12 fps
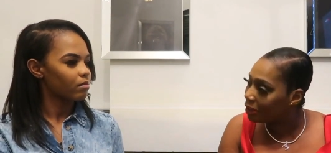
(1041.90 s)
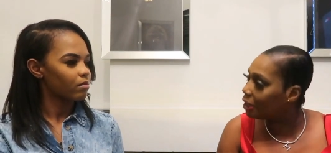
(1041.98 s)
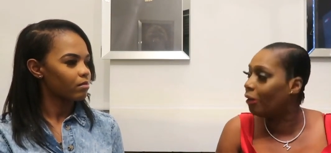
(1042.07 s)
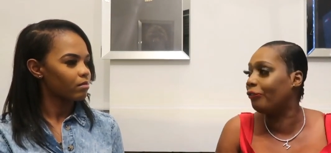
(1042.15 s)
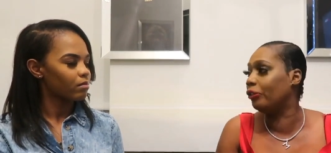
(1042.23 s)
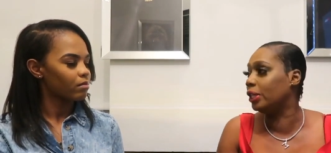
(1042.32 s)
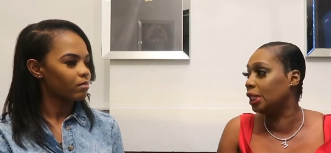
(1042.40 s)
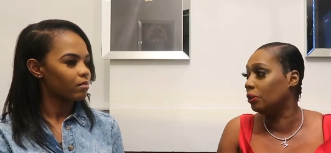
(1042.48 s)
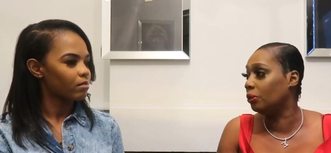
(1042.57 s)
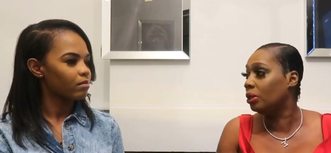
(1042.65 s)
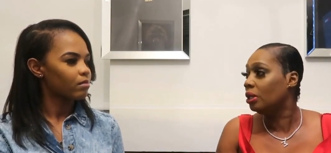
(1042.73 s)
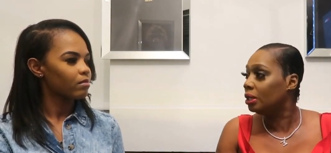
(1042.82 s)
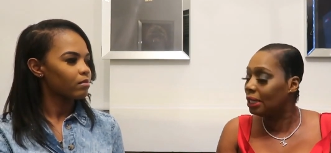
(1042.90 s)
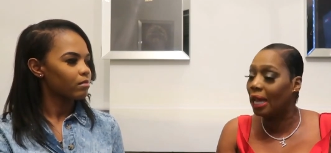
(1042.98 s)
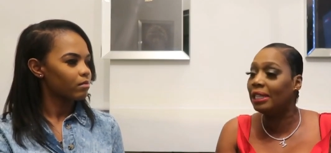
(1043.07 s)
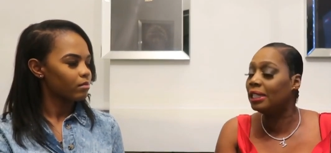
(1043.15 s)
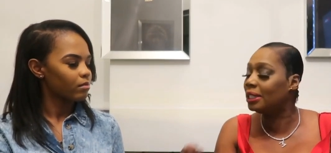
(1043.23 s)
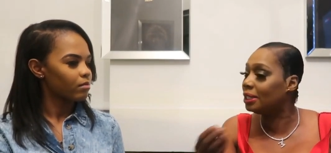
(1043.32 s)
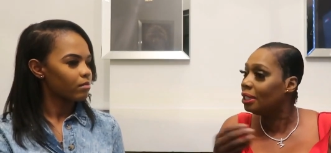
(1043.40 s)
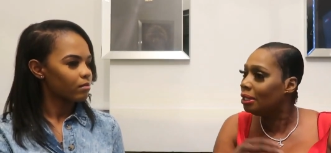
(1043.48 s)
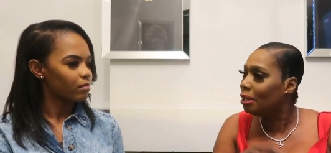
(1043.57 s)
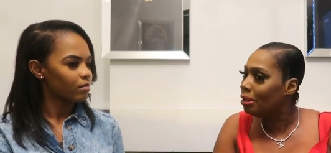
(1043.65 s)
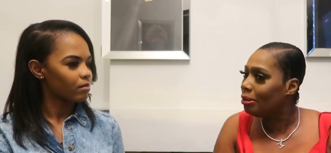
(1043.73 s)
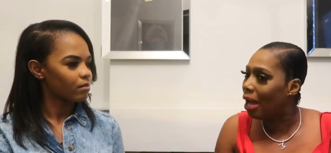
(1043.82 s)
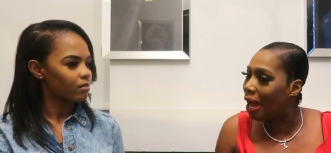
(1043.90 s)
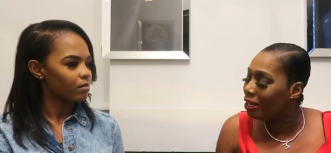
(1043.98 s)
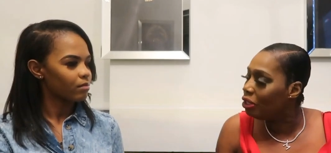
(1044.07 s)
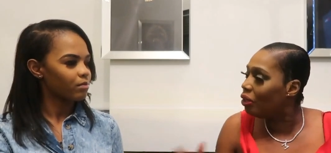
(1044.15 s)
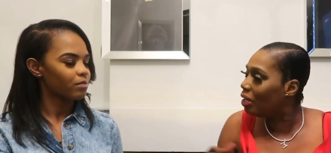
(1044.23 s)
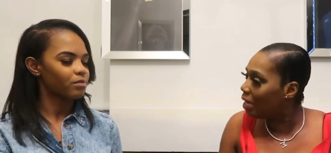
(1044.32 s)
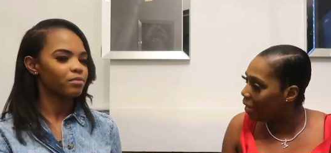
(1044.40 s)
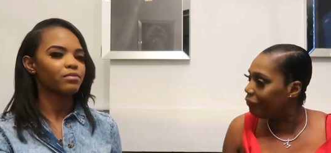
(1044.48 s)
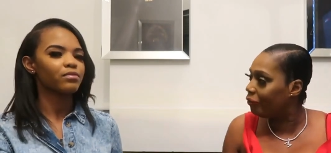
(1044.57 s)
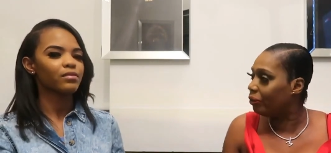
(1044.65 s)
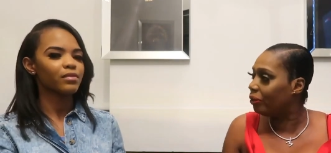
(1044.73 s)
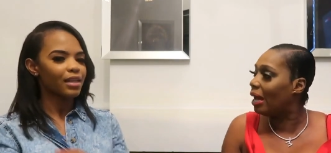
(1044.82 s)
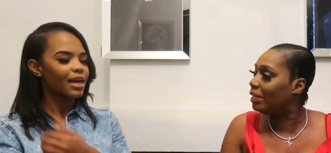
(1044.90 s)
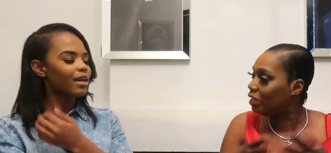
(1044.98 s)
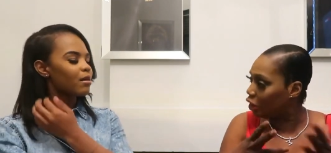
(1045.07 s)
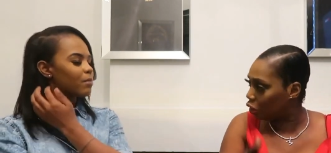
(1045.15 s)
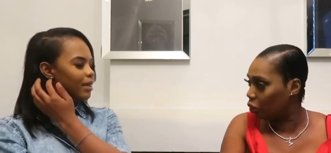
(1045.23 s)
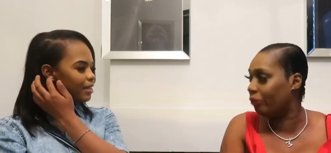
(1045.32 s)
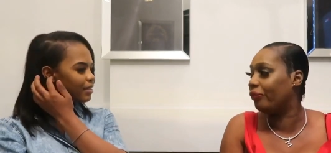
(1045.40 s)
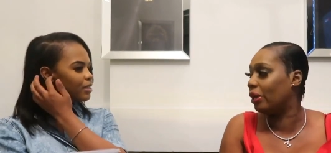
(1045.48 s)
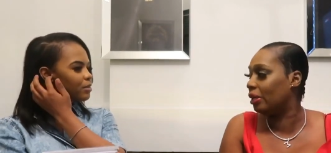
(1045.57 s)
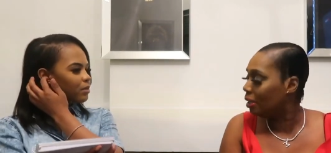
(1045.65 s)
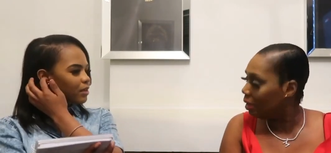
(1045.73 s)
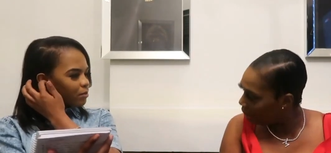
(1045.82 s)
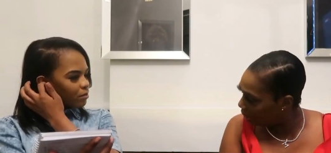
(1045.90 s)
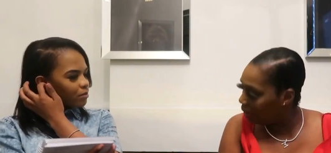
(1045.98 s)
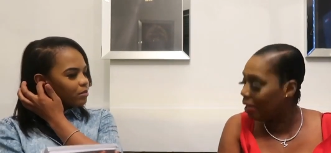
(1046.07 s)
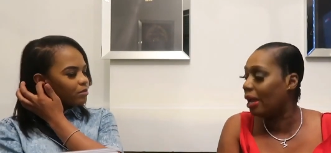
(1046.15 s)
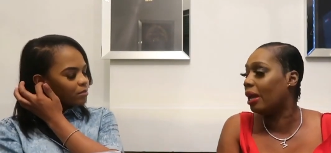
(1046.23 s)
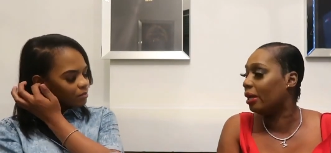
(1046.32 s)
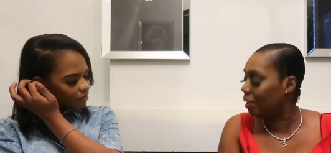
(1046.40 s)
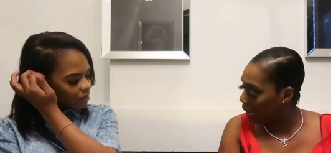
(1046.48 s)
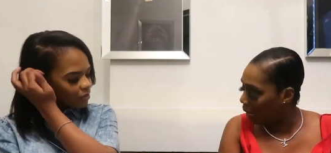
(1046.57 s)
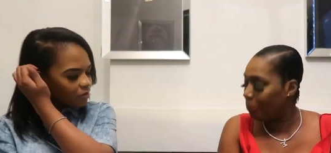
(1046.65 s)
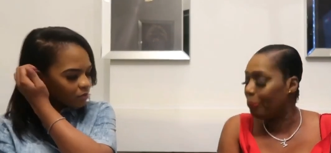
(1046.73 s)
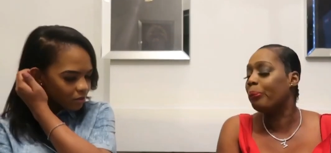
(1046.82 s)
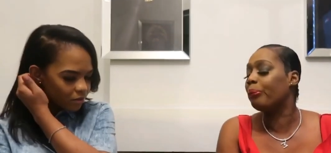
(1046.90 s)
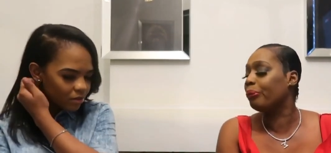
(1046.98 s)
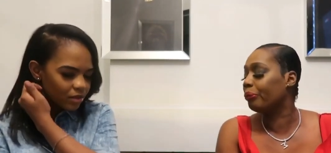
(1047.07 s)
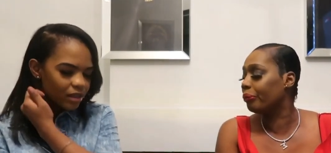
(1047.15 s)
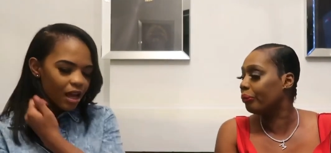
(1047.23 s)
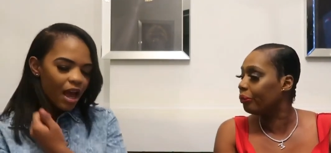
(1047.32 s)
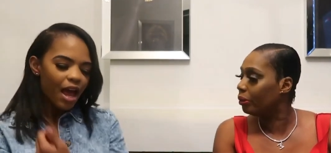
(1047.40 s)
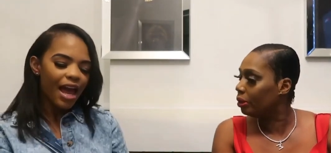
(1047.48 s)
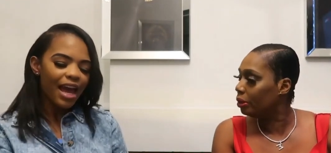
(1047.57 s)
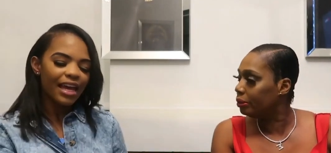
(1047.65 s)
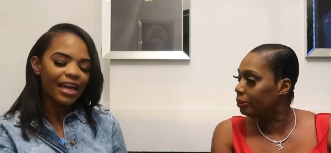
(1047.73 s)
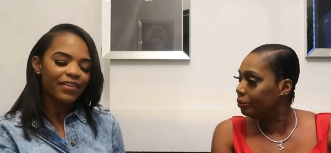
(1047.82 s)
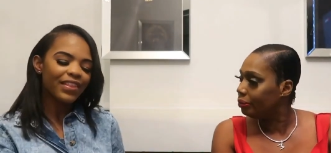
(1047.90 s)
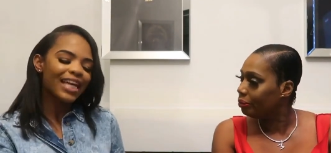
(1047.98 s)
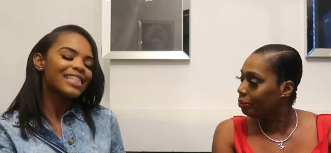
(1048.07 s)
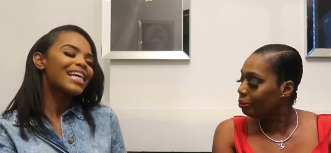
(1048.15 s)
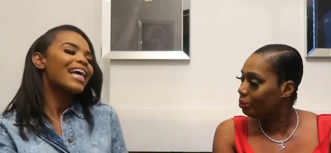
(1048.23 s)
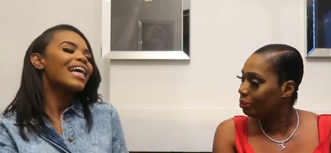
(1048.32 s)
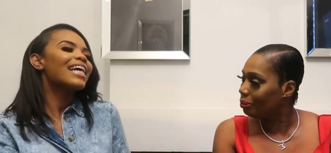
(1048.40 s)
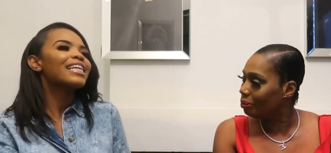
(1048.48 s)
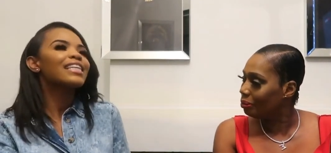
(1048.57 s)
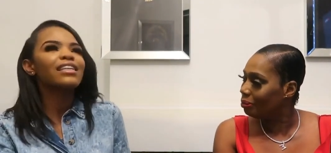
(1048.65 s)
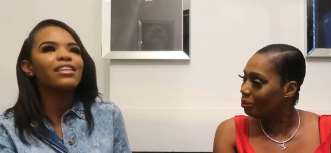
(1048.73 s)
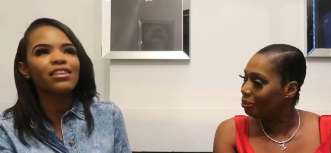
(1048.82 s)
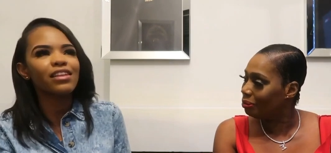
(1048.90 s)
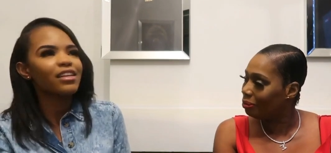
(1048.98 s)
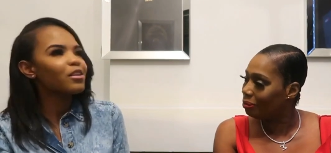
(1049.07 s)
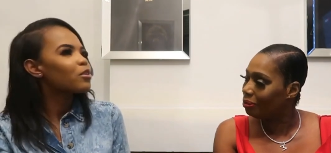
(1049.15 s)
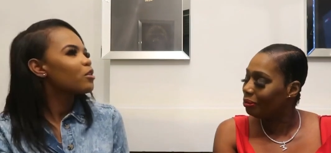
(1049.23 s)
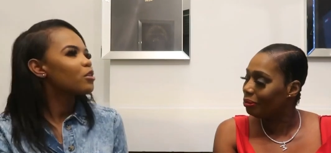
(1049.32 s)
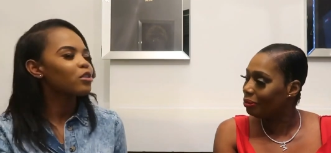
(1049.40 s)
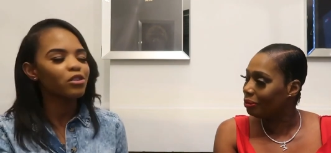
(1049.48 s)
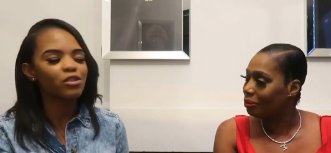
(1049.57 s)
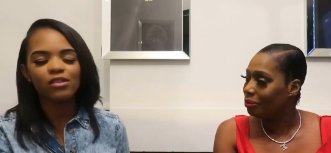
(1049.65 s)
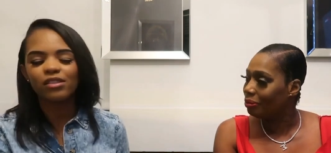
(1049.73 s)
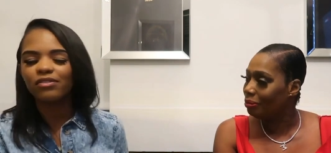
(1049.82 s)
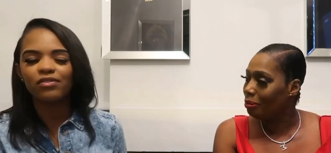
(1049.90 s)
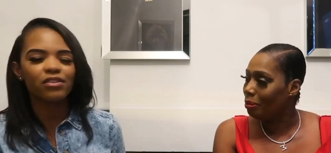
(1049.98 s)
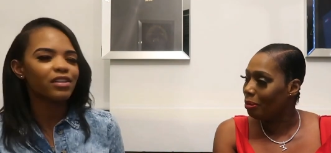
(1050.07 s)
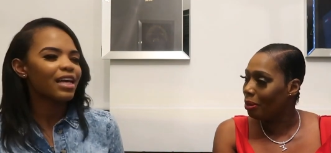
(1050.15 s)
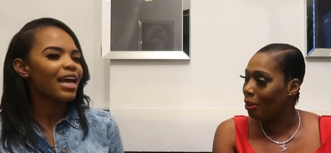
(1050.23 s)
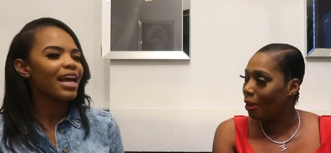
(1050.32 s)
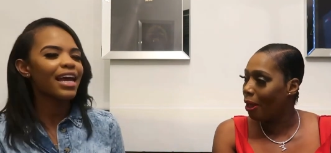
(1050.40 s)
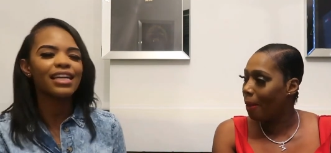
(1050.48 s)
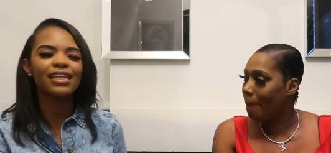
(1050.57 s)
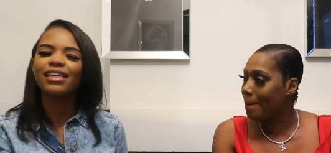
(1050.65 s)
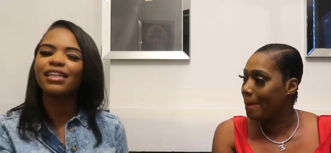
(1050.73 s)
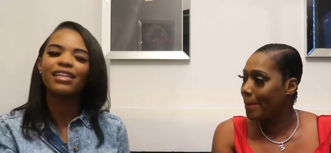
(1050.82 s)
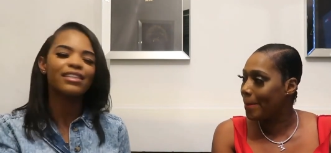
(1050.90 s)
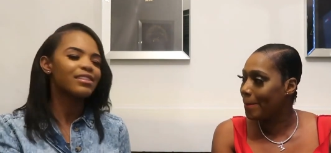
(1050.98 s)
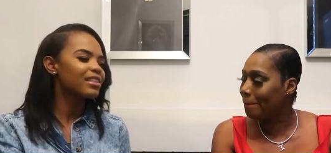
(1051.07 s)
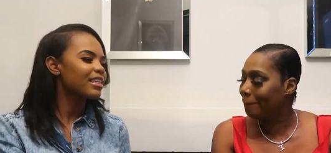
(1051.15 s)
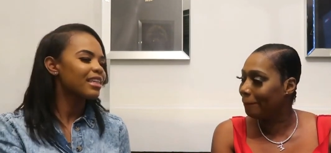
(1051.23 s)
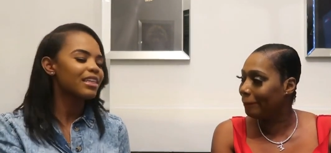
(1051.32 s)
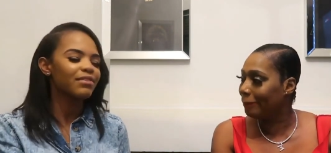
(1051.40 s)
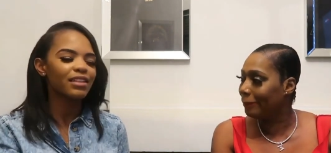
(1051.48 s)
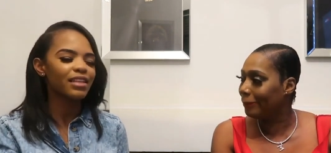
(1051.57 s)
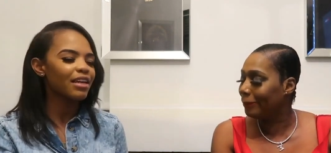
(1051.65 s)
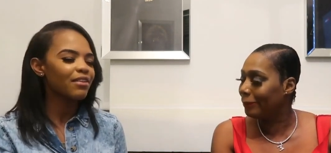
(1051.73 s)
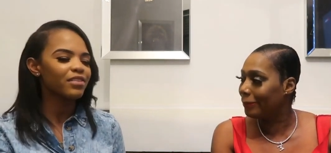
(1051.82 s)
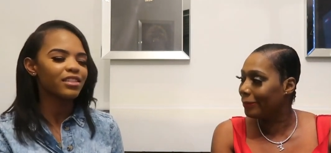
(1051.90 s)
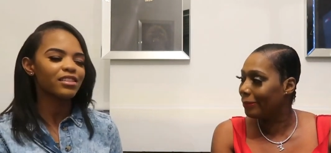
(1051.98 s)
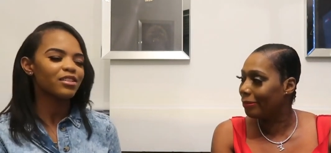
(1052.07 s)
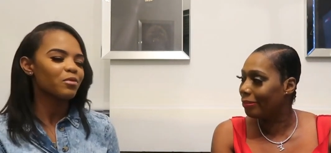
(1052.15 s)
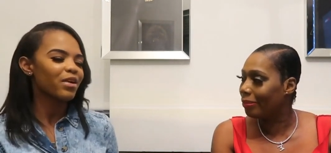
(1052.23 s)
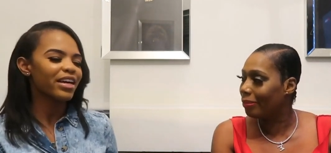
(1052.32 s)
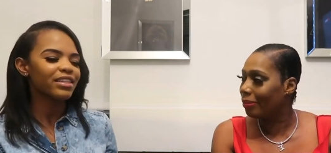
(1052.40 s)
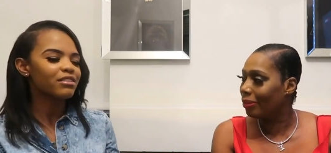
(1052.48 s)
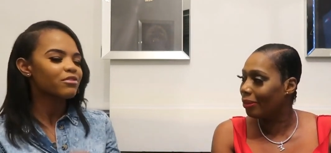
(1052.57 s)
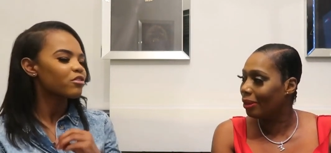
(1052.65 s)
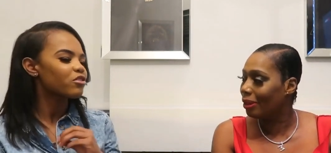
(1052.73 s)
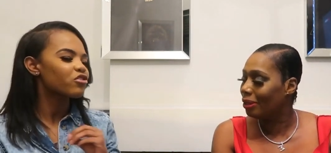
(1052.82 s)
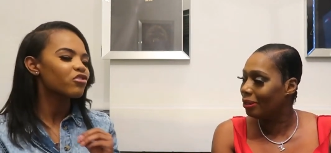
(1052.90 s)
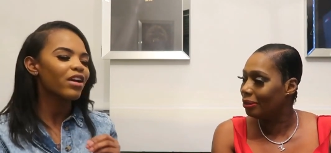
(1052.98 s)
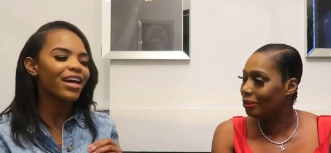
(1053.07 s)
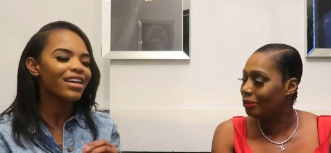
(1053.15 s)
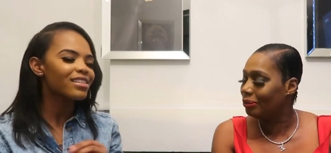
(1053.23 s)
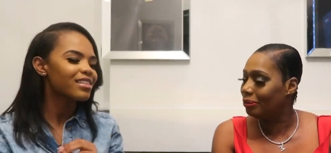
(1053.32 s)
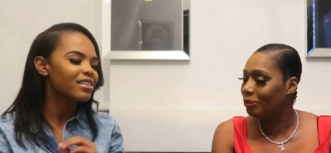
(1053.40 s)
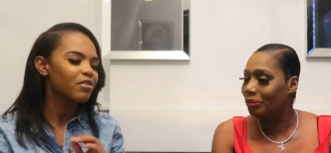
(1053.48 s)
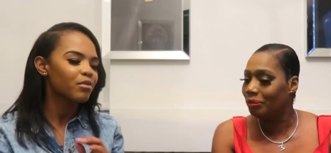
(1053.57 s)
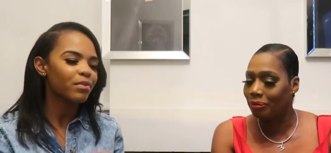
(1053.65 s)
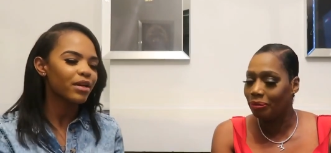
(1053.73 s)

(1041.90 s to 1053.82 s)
Speaker 1: stuff as you, that is on your level and driven. People. Yeah, yeah.
Speaker 2: If there's anything you could do different, anything, even if it's to wear a different dress, a different